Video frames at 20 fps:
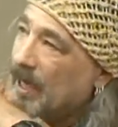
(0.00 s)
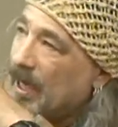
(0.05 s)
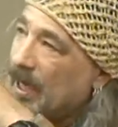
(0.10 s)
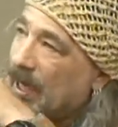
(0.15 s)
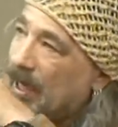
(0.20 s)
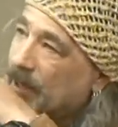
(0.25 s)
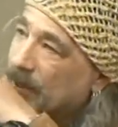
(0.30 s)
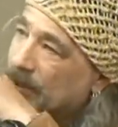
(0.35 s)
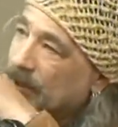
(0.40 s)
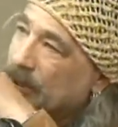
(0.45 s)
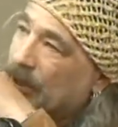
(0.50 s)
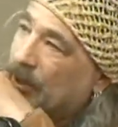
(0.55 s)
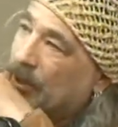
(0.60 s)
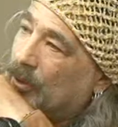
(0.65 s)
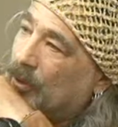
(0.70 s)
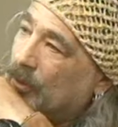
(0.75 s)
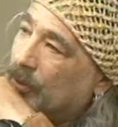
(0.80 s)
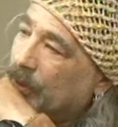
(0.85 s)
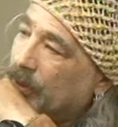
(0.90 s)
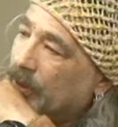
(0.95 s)
And
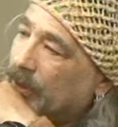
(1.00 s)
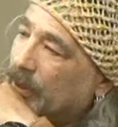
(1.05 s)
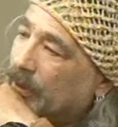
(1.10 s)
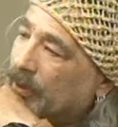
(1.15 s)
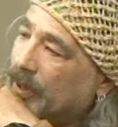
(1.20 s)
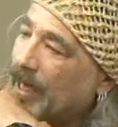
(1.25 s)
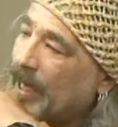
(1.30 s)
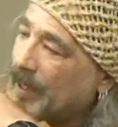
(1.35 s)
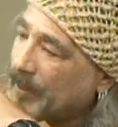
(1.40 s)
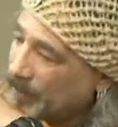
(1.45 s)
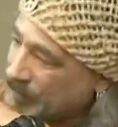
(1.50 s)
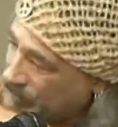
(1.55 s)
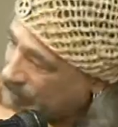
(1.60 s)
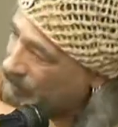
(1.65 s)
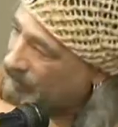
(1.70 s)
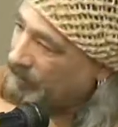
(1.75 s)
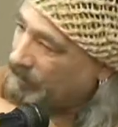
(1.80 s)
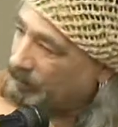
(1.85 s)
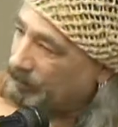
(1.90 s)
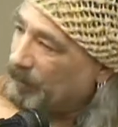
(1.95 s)
so, you know, you had a
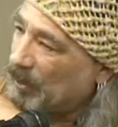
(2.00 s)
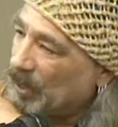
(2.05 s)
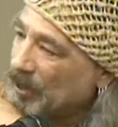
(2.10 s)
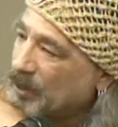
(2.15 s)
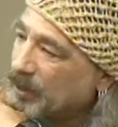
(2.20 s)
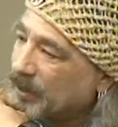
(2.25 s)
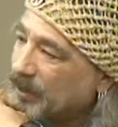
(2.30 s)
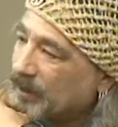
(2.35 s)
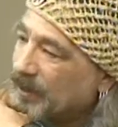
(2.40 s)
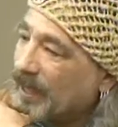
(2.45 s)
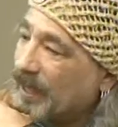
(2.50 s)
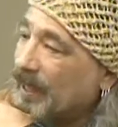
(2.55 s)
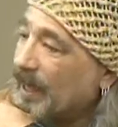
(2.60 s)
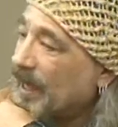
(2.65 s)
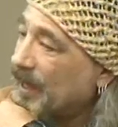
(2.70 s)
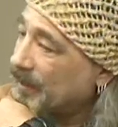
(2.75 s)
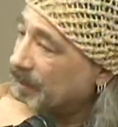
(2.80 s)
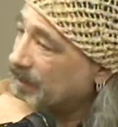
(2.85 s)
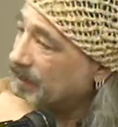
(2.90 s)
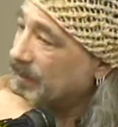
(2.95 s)
certain budget that you
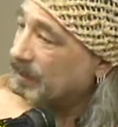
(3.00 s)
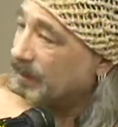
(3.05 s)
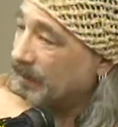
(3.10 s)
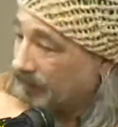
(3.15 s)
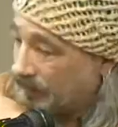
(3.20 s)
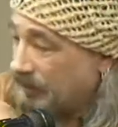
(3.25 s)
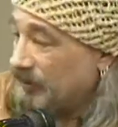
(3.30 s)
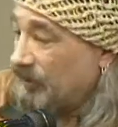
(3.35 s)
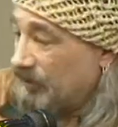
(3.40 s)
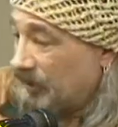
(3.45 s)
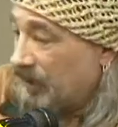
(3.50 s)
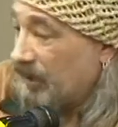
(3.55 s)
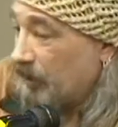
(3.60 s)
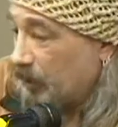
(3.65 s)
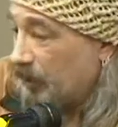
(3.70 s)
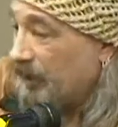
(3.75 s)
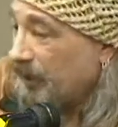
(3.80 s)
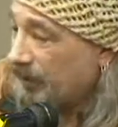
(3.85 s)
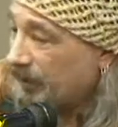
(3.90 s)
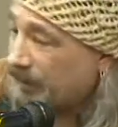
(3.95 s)
had to st stick
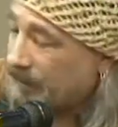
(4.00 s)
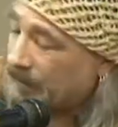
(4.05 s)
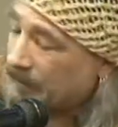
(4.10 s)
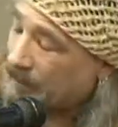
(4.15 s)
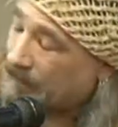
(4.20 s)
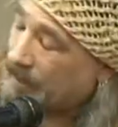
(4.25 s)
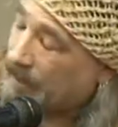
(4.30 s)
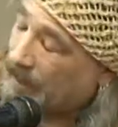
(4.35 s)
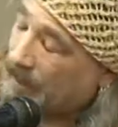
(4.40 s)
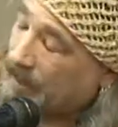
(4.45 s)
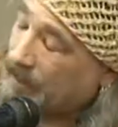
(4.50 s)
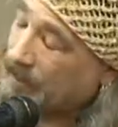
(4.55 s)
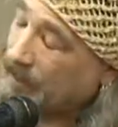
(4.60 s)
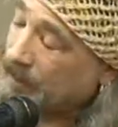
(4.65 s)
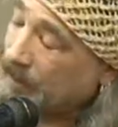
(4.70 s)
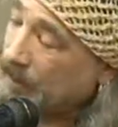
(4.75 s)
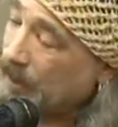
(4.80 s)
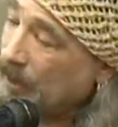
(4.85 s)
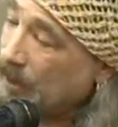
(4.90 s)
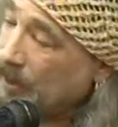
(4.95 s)
with, and,
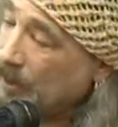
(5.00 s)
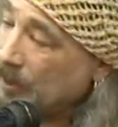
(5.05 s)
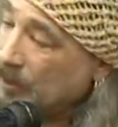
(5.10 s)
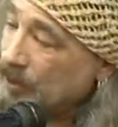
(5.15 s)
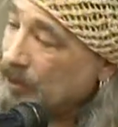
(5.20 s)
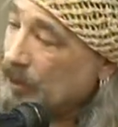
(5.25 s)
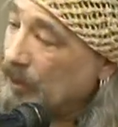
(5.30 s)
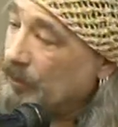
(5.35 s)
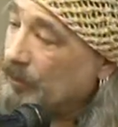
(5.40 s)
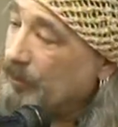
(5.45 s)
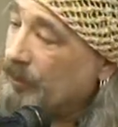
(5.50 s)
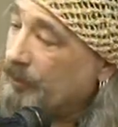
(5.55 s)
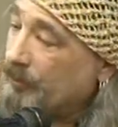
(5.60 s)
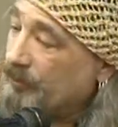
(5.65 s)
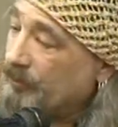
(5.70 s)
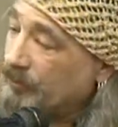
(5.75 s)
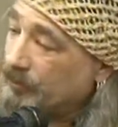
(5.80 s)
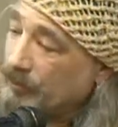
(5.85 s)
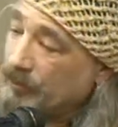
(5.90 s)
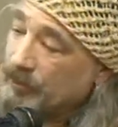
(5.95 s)
and so the
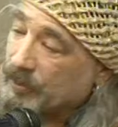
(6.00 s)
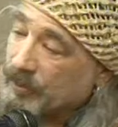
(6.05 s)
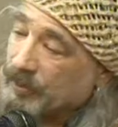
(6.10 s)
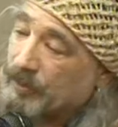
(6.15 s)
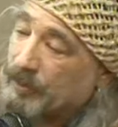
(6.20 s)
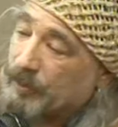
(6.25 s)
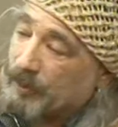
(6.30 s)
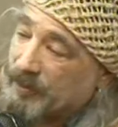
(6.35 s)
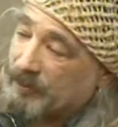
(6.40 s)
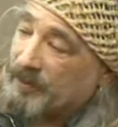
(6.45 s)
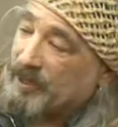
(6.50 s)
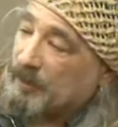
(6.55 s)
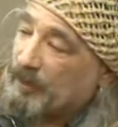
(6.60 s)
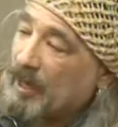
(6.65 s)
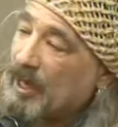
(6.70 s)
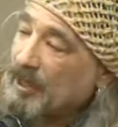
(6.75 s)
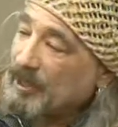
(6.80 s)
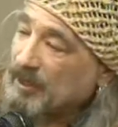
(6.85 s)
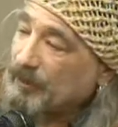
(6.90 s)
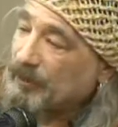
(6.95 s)
producer was
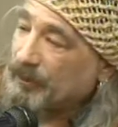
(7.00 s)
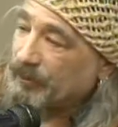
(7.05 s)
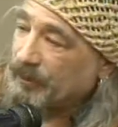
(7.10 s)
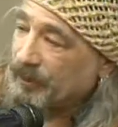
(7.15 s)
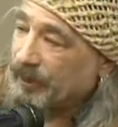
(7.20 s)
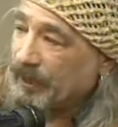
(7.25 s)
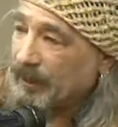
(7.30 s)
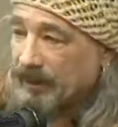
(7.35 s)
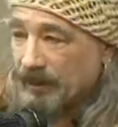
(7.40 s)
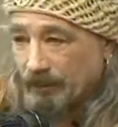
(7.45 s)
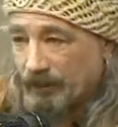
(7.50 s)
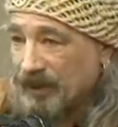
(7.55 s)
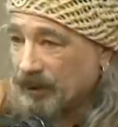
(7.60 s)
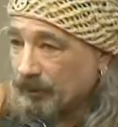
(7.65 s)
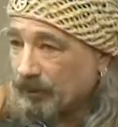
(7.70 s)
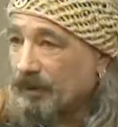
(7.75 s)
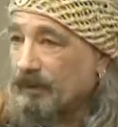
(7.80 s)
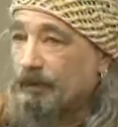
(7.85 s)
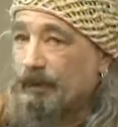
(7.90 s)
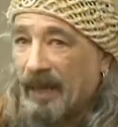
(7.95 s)
responsible to get make
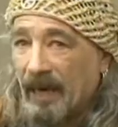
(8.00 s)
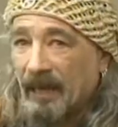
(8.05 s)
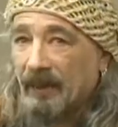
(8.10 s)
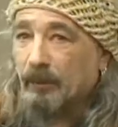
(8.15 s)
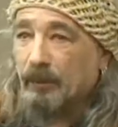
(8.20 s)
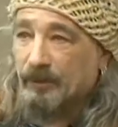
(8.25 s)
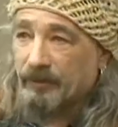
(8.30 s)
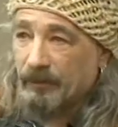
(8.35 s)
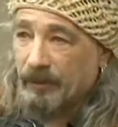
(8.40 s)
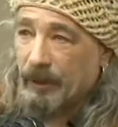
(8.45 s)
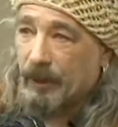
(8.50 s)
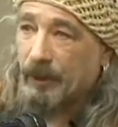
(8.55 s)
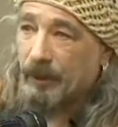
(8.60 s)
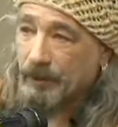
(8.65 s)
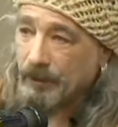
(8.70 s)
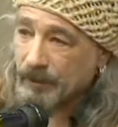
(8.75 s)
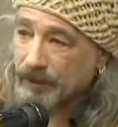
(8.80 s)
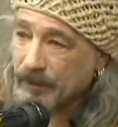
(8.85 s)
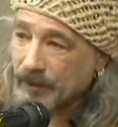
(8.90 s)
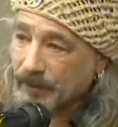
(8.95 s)
sure the band was
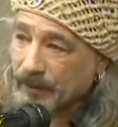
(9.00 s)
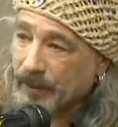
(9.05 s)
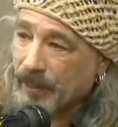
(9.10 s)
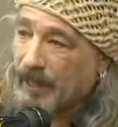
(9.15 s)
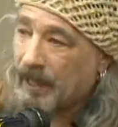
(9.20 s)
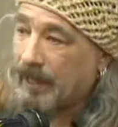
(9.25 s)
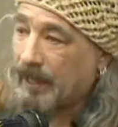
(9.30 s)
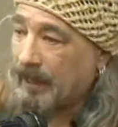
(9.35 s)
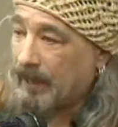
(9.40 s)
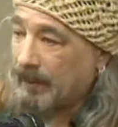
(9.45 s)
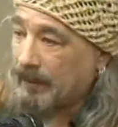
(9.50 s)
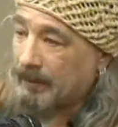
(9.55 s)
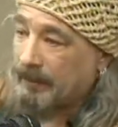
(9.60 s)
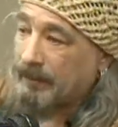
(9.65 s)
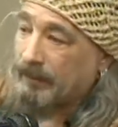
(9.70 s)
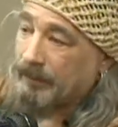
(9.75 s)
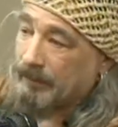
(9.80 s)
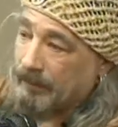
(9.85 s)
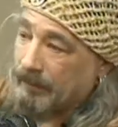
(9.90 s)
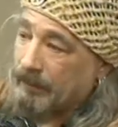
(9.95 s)
rehearsed
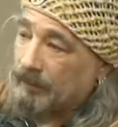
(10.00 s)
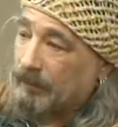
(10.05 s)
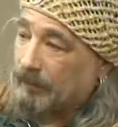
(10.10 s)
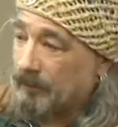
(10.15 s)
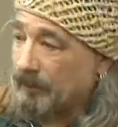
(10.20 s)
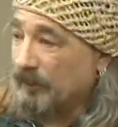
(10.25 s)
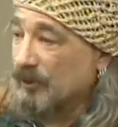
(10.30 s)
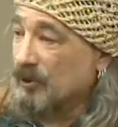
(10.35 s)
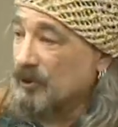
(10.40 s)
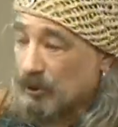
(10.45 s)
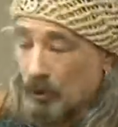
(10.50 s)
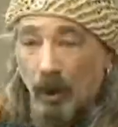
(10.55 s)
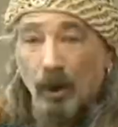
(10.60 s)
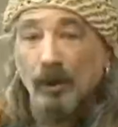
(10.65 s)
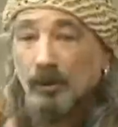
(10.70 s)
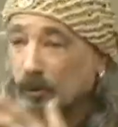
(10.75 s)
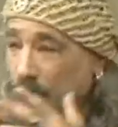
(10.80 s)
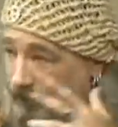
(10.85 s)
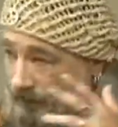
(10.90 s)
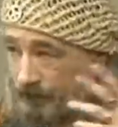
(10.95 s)
and the
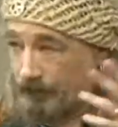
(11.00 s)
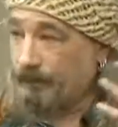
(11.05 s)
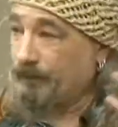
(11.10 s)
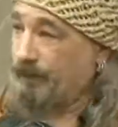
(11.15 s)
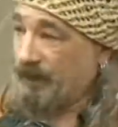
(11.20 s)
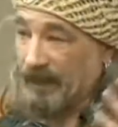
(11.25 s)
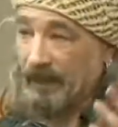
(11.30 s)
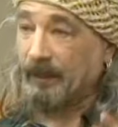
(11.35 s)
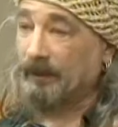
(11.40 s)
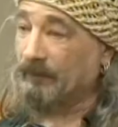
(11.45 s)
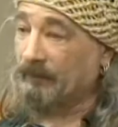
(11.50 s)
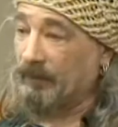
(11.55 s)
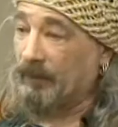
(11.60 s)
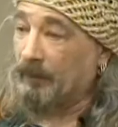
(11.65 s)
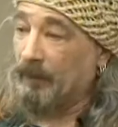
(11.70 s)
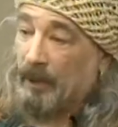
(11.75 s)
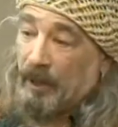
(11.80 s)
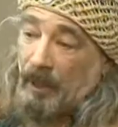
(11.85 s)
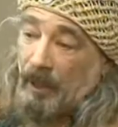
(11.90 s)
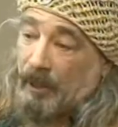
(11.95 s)
songs were picked
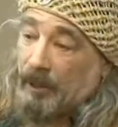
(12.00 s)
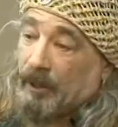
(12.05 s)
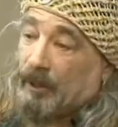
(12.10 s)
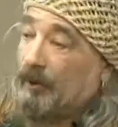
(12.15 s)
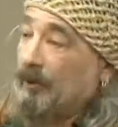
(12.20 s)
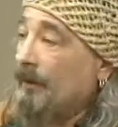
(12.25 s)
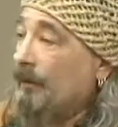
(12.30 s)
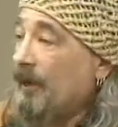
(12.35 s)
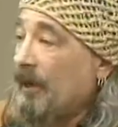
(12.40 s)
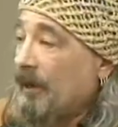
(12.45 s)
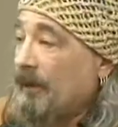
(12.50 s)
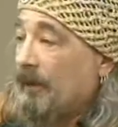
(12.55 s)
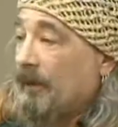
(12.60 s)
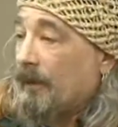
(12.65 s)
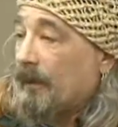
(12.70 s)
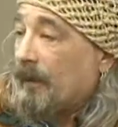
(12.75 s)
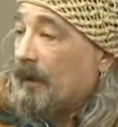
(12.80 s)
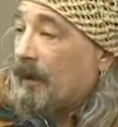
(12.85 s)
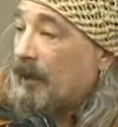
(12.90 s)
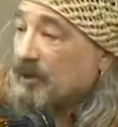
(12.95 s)
from, you know, the, uh,
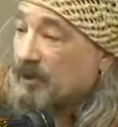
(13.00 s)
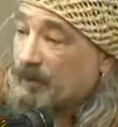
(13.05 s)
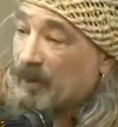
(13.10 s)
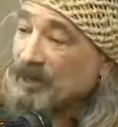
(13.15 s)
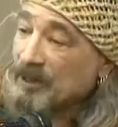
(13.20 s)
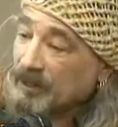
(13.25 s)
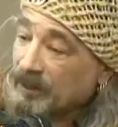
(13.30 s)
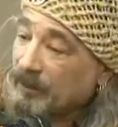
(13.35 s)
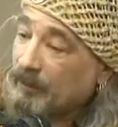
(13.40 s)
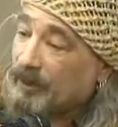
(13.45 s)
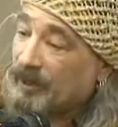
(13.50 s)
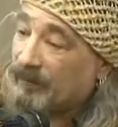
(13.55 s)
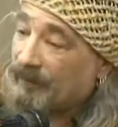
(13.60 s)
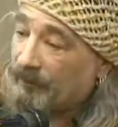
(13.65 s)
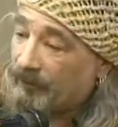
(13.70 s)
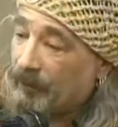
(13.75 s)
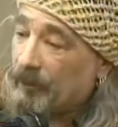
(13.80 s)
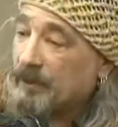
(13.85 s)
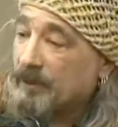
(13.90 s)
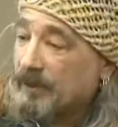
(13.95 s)
especially with a
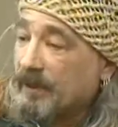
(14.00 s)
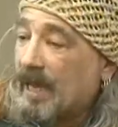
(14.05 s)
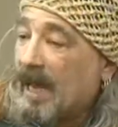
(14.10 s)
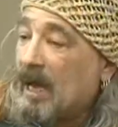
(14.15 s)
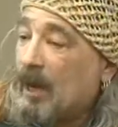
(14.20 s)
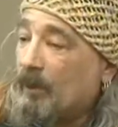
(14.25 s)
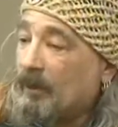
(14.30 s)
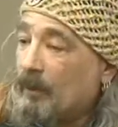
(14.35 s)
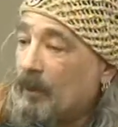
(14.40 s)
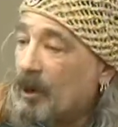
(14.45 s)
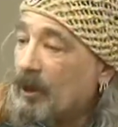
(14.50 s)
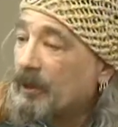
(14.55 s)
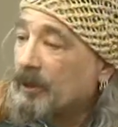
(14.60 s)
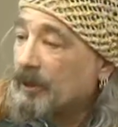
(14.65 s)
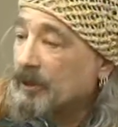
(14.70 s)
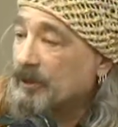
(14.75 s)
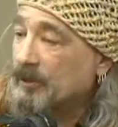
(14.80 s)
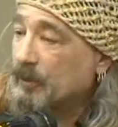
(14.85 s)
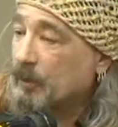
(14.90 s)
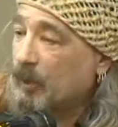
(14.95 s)
first album
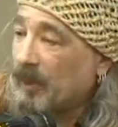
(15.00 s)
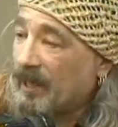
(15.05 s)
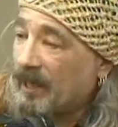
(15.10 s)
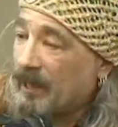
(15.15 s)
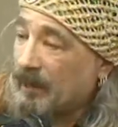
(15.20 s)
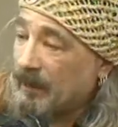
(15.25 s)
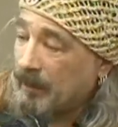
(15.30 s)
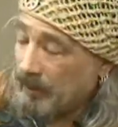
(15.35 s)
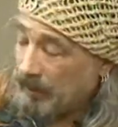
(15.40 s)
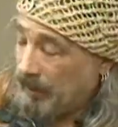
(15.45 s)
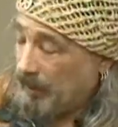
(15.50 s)
artist where